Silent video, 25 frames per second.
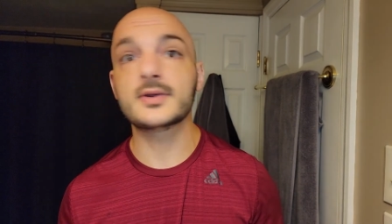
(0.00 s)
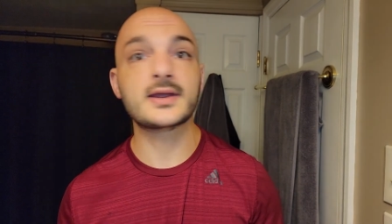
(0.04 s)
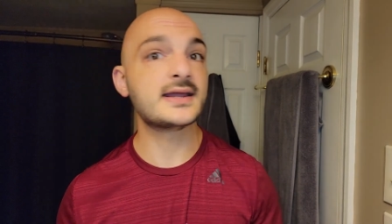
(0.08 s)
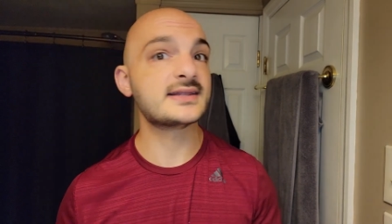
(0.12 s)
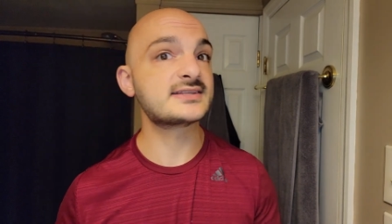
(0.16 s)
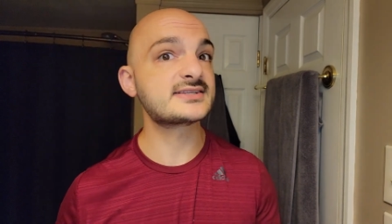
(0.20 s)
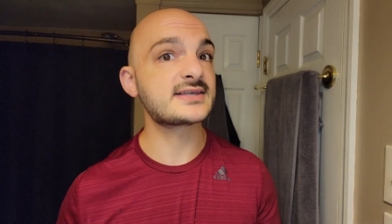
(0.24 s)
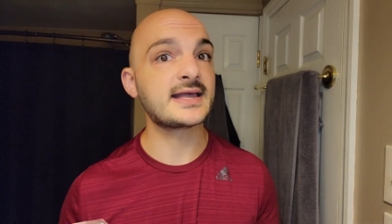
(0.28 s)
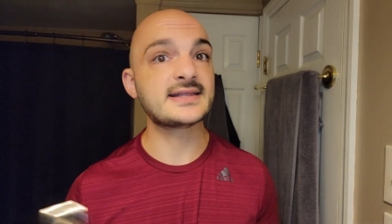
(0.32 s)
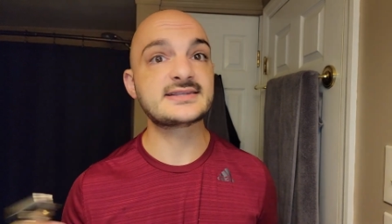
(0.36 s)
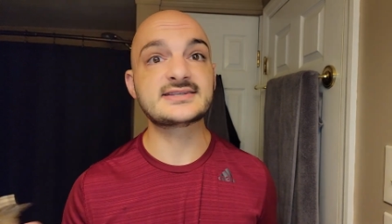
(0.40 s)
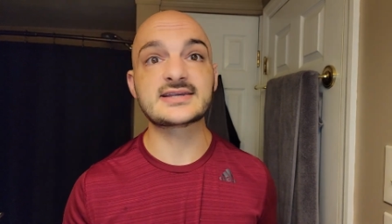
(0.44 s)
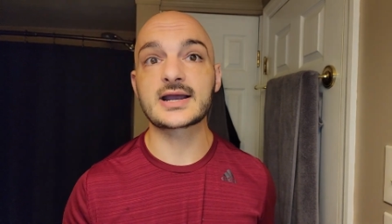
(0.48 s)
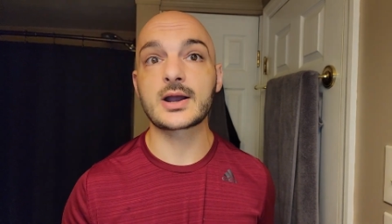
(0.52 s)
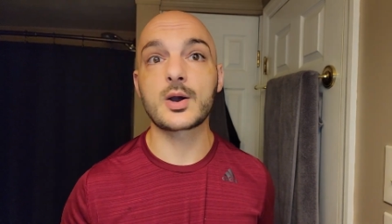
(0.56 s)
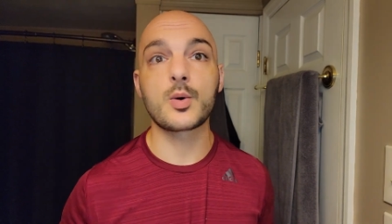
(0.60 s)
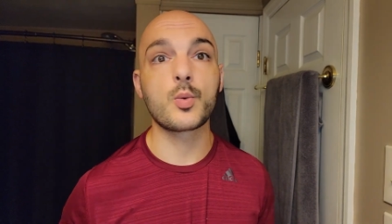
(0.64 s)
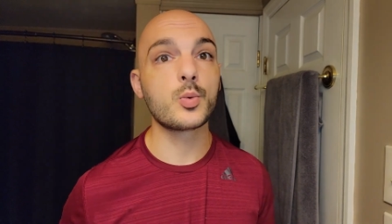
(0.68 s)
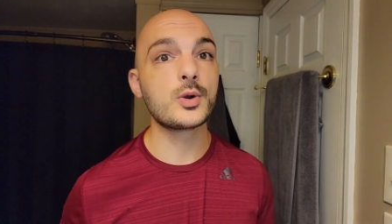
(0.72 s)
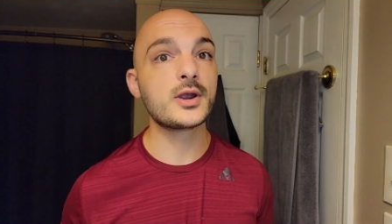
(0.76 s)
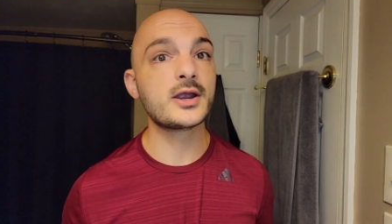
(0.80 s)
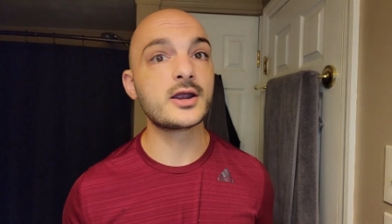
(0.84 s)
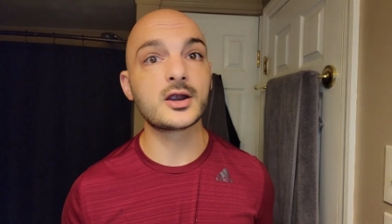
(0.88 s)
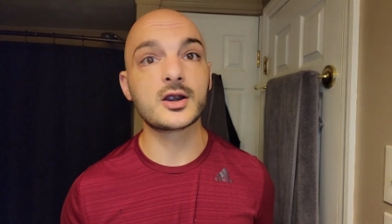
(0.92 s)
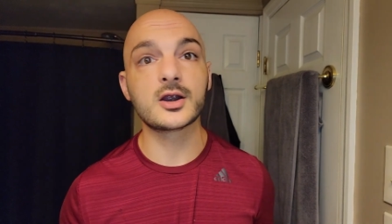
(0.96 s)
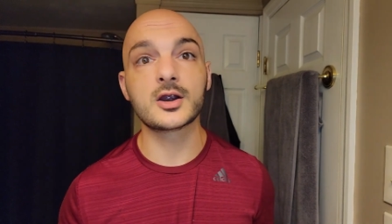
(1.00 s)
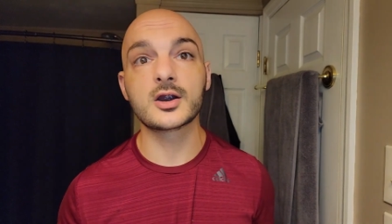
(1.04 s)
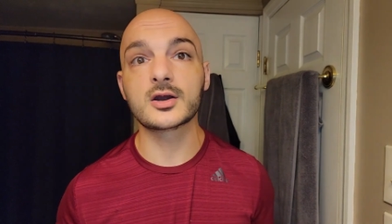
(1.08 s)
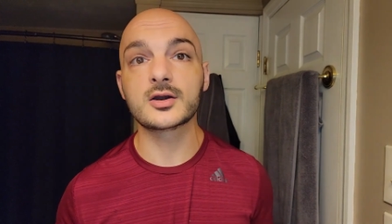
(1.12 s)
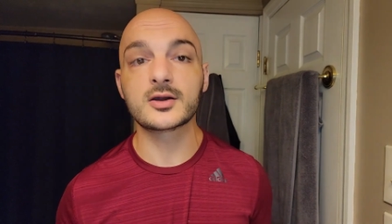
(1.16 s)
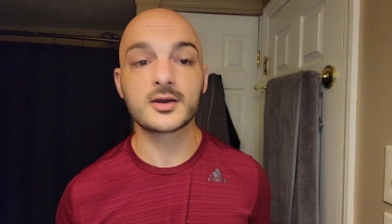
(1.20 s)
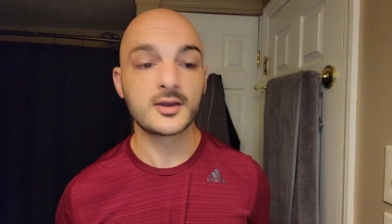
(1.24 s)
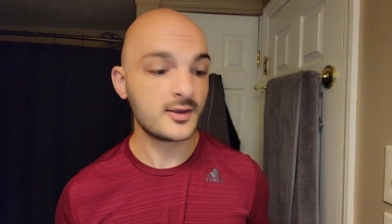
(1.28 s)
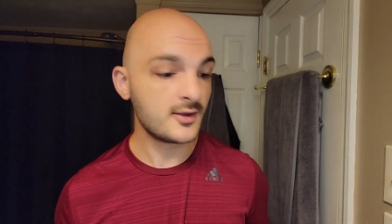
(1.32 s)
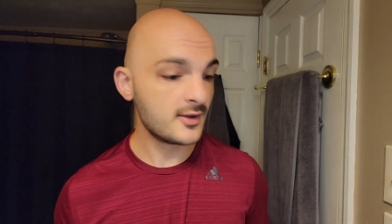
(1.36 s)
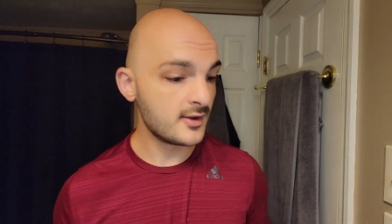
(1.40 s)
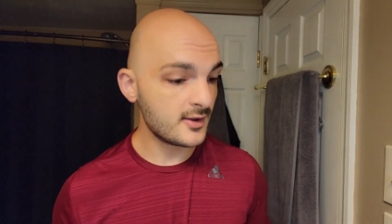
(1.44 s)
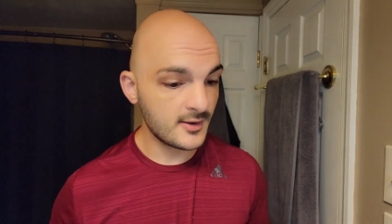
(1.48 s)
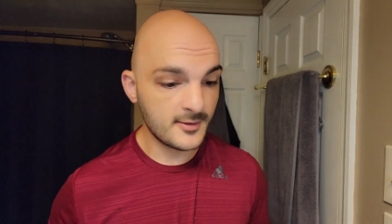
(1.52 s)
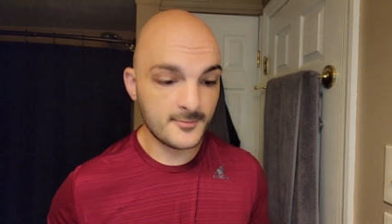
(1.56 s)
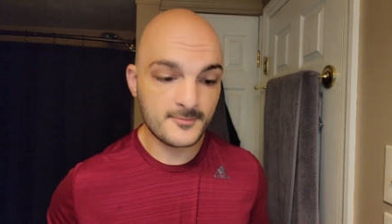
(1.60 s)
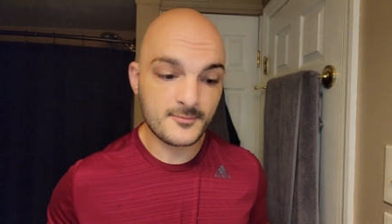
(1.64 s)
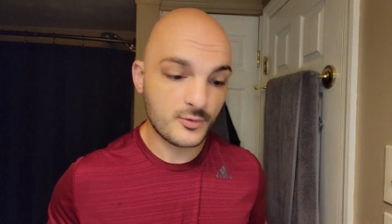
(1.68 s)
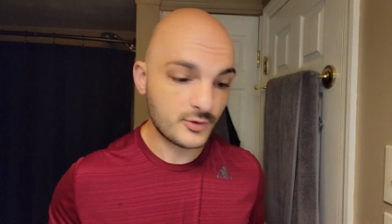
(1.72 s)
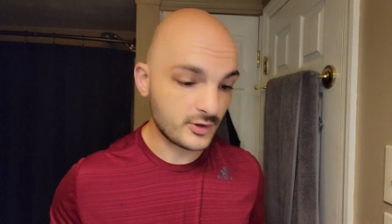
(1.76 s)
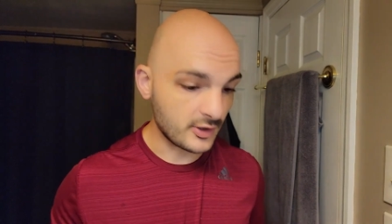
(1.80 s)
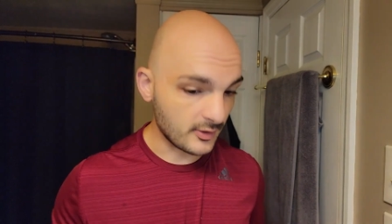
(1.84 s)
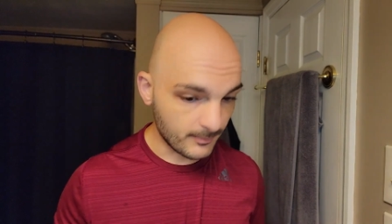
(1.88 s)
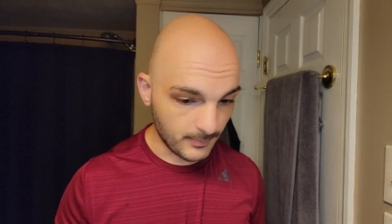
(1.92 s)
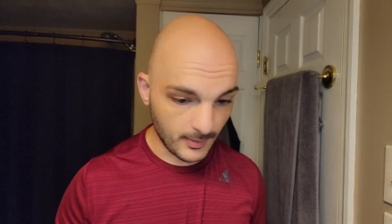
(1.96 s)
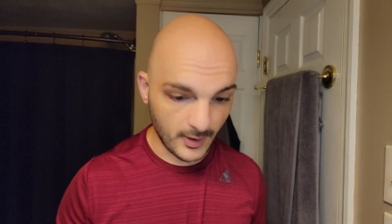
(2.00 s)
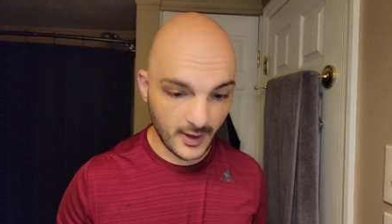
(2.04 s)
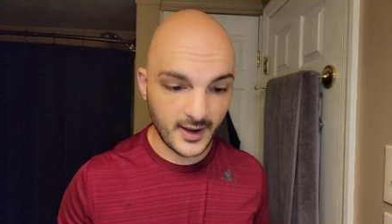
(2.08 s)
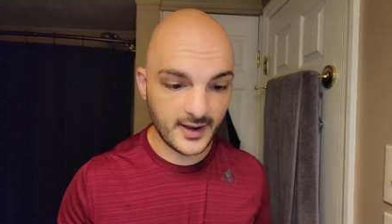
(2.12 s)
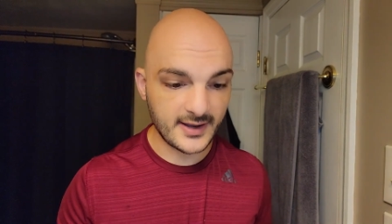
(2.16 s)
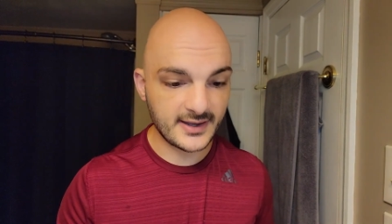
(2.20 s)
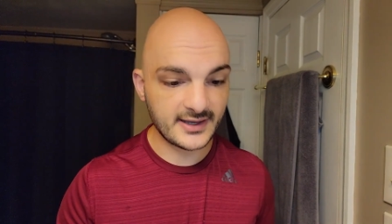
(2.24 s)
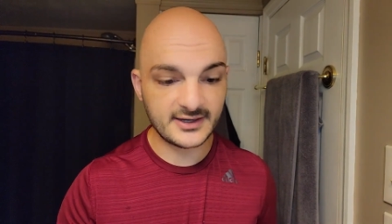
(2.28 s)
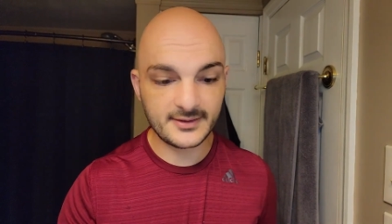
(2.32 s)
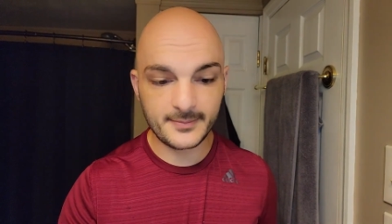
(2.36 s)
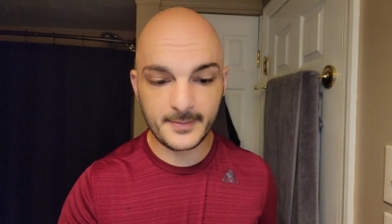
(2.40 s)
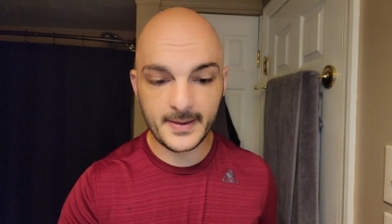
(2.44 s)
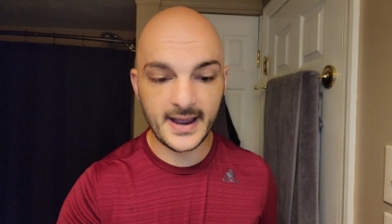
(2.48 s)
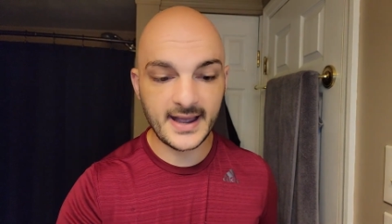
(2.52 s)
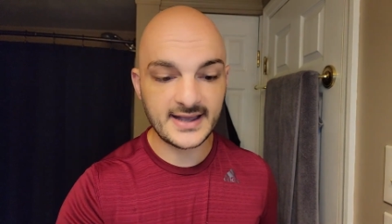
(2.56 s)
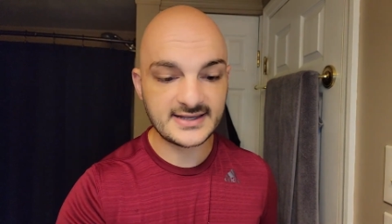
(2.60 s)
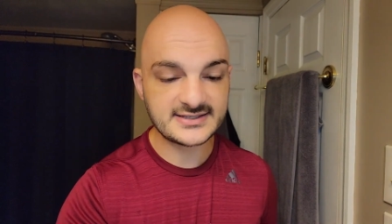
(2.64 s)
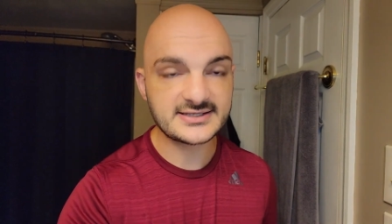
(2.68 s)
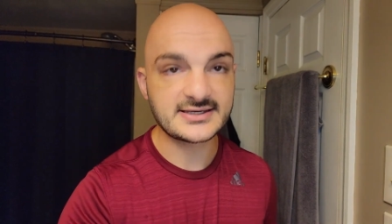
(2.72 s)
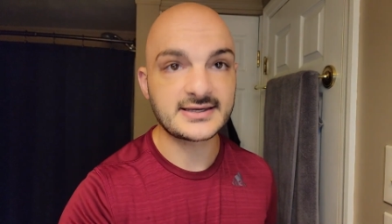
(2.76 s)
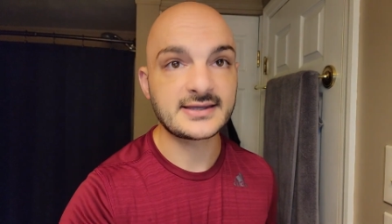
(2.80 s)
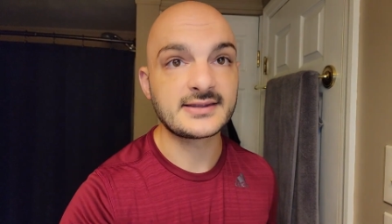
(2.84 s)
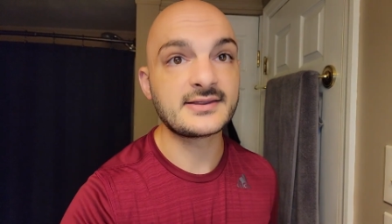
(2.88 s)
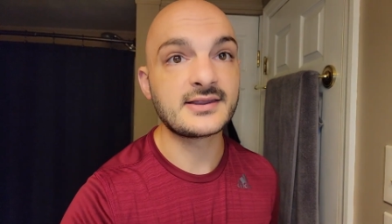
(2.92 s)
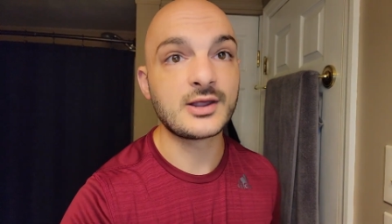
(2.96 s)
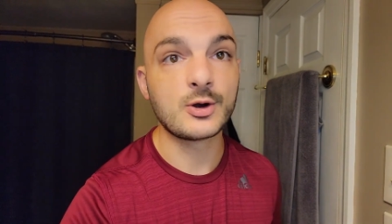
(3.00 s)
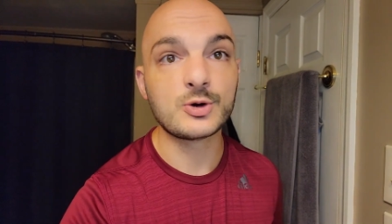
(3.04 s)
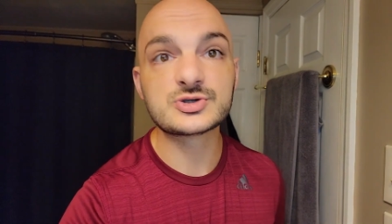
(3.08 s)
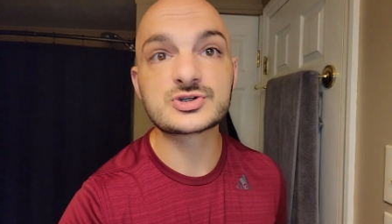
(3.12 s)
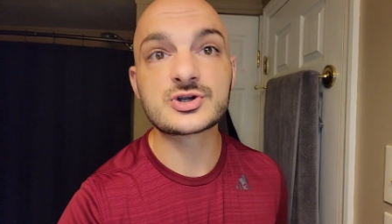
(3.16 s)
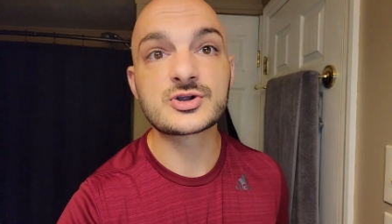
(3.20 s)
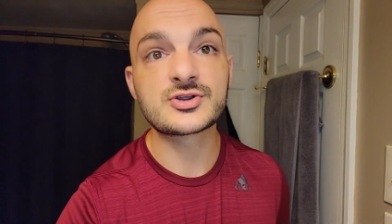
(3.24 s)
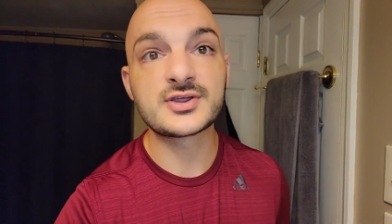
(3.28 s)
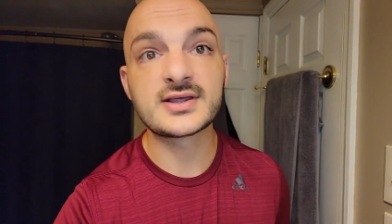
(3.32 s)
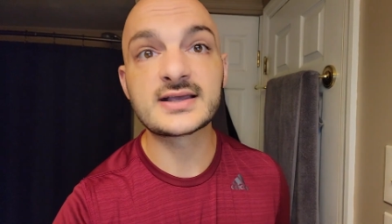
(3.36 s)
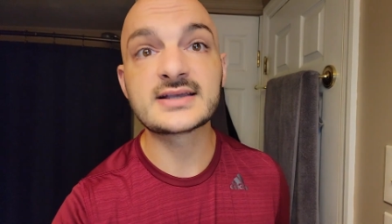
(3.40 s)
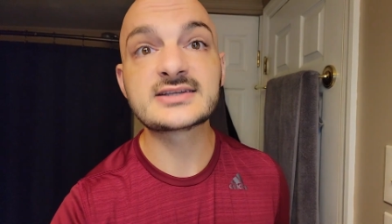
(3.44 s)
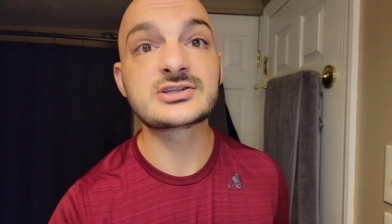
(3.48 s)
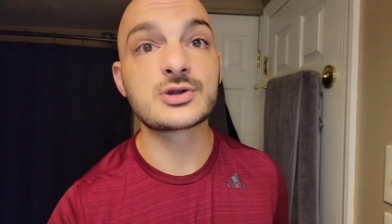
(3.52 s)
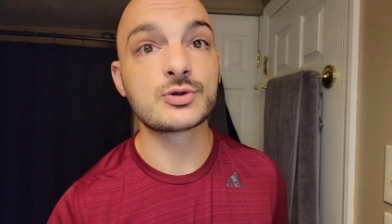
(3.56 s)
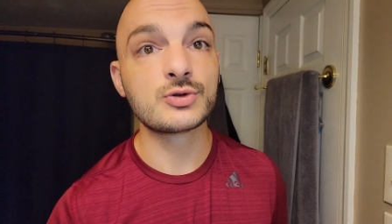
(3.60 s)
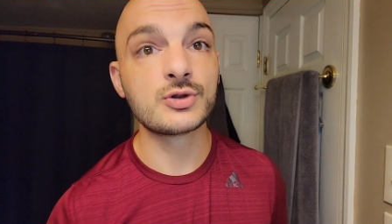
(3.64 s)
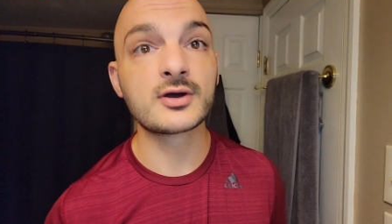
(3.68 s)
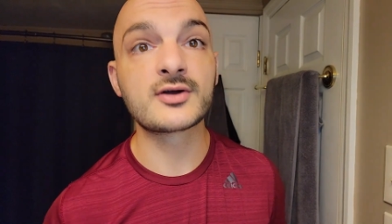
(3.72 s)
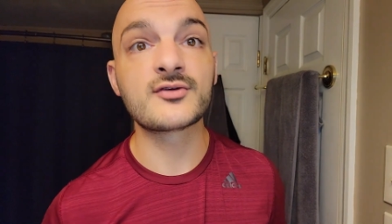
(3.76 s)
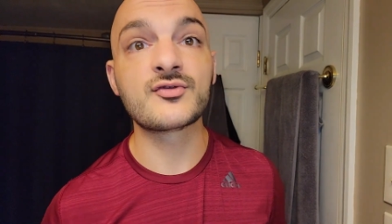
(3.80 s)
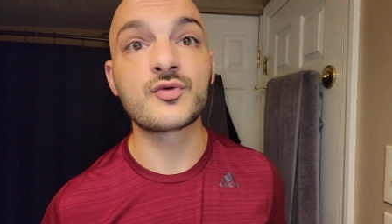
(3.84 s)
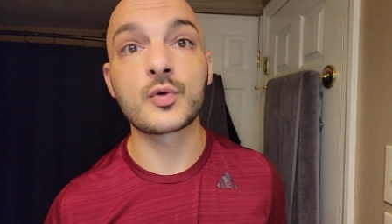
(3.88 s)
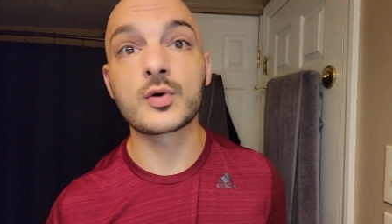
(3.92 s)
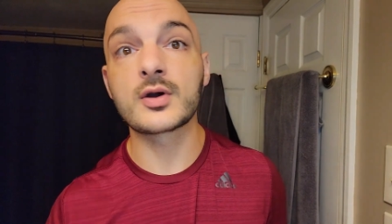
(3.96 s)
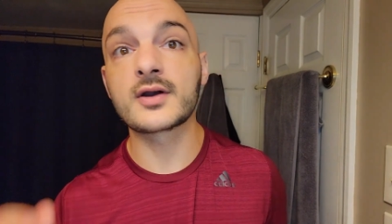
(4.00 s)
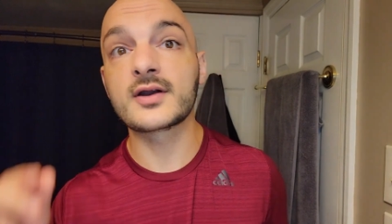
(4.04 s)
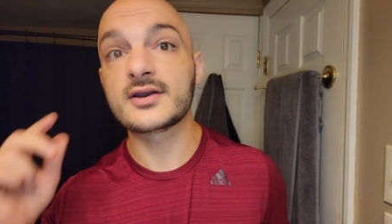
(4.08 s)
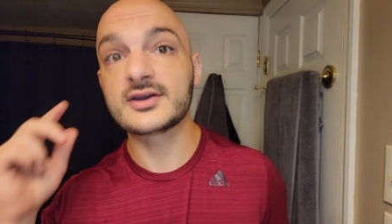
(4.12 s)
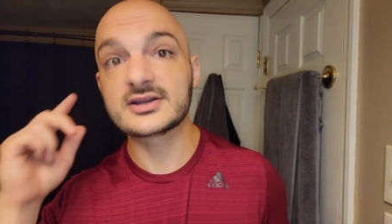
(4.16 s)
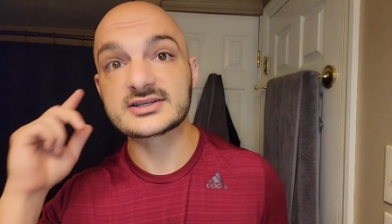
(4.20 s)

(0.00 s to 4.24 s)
It's it's like a weird when you're buying a Damaskeene, those are things to look for.